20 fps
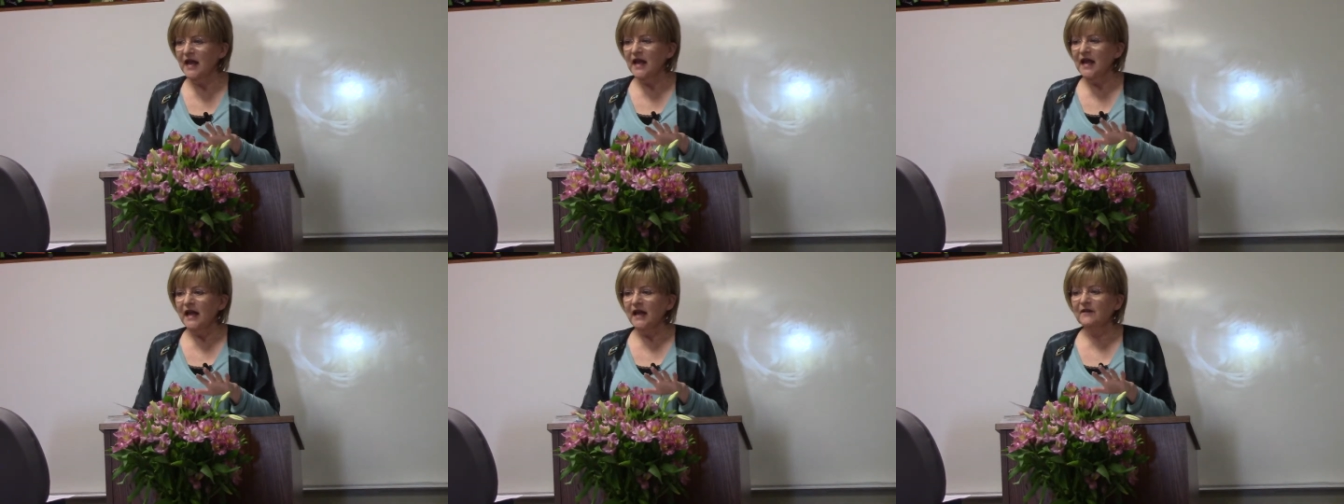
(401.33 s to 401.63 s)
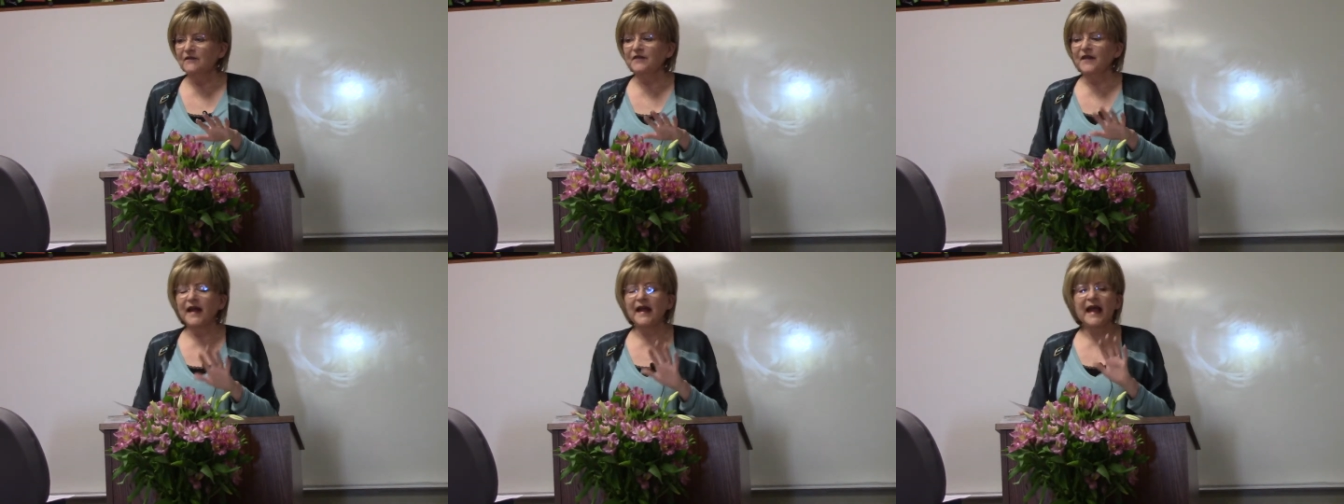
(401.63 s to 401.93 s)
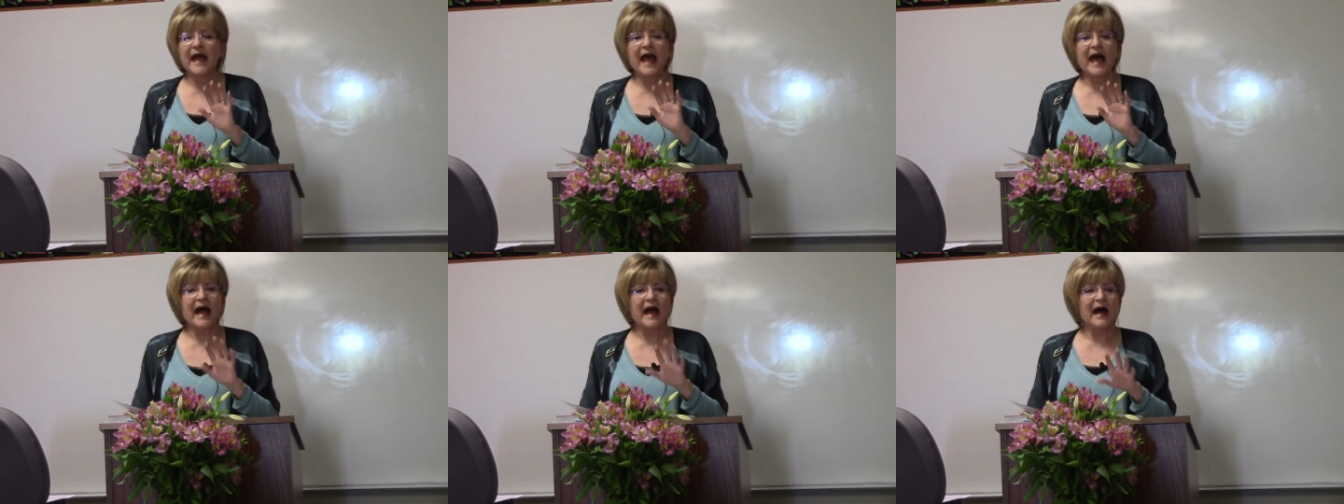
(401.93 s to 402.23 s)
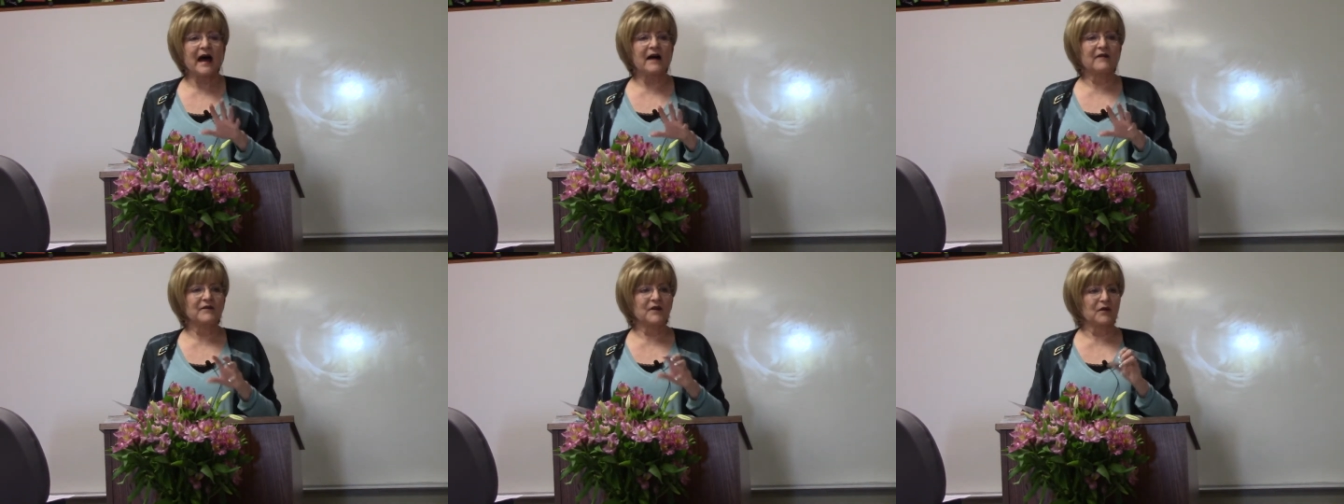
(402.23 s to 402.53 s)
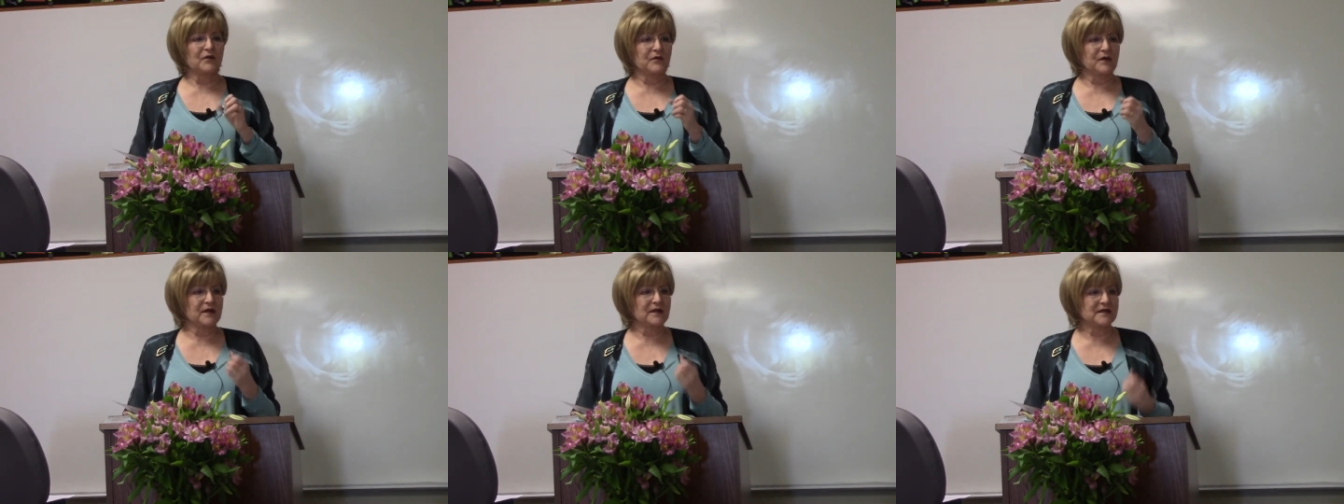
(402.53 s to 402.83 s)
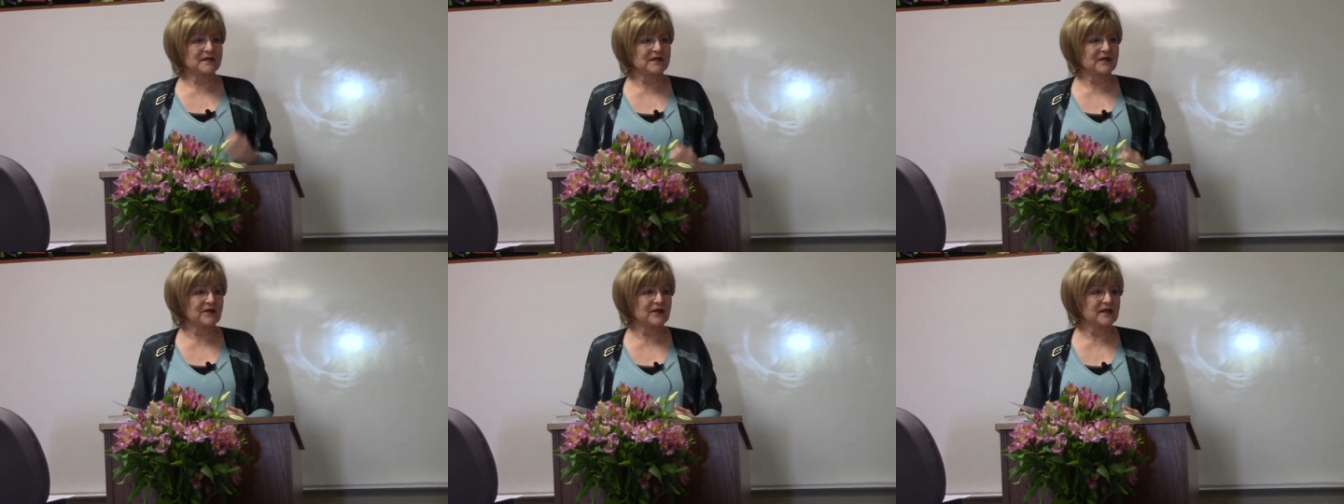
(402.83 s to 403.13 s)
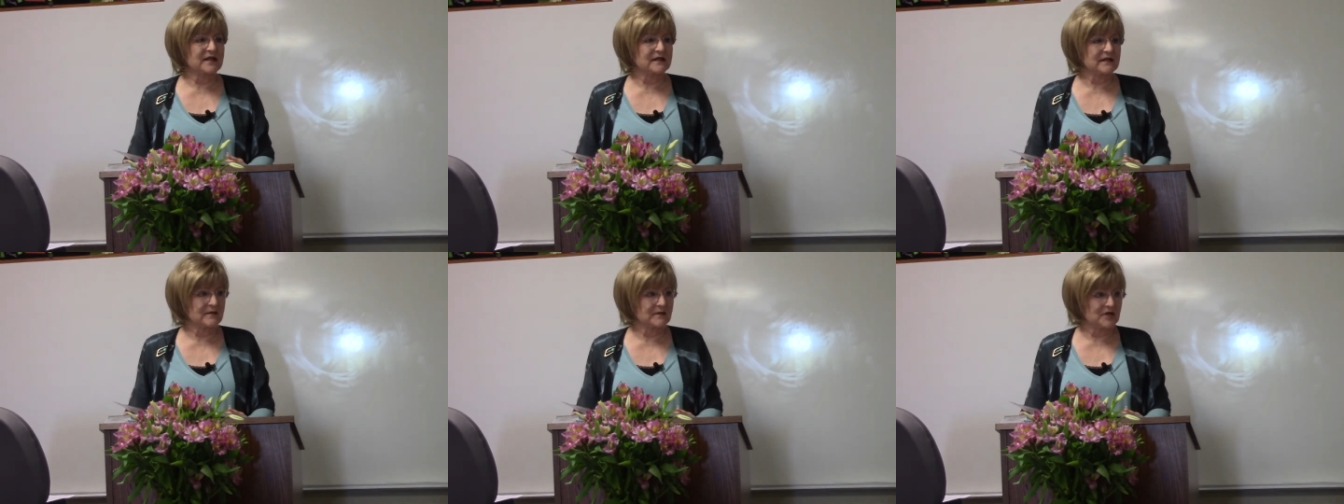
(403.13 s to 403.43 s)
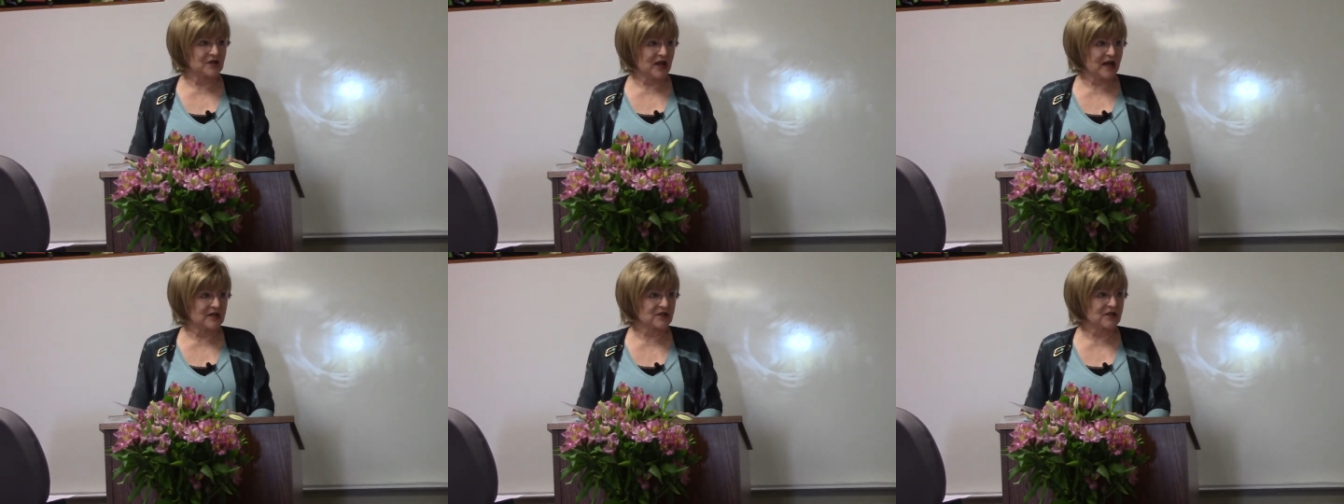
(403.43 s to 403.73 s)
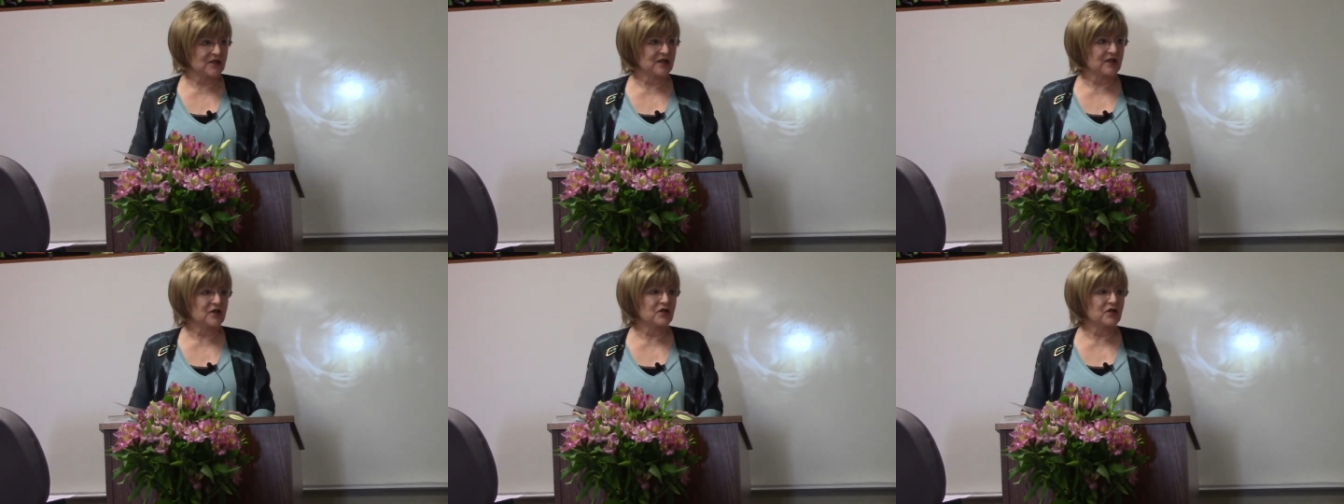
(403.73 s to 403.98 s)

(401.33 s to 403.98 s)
If they have a real serious objection,